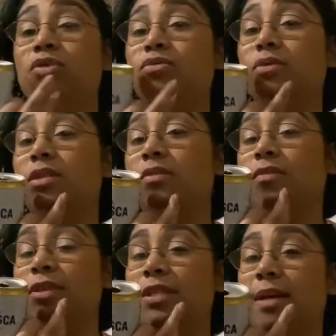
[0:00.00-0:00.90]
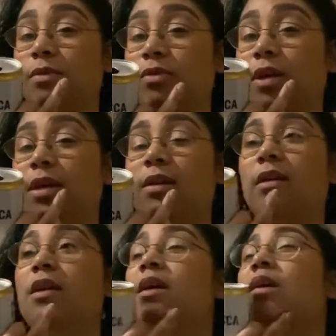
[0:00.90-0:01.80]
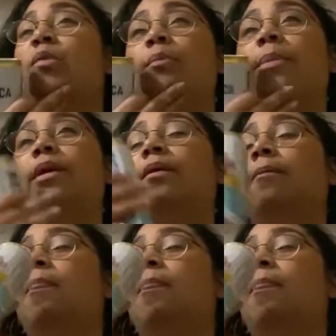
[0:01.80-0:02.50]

it's your first time doing it. But,